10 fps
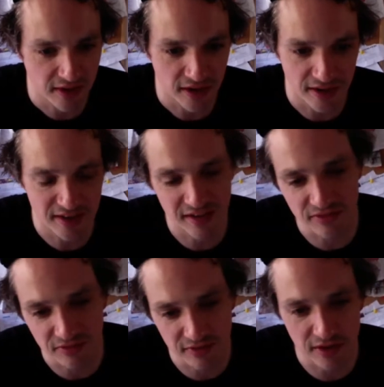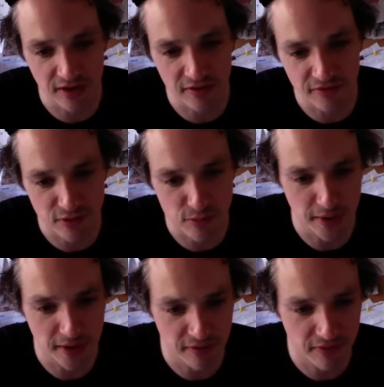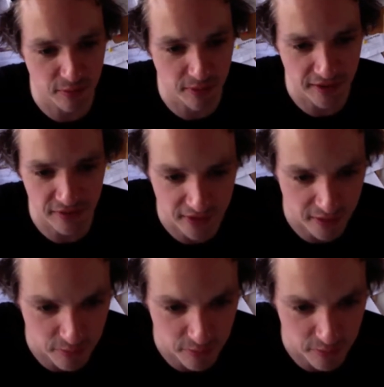I did learn a few bits from my left hand,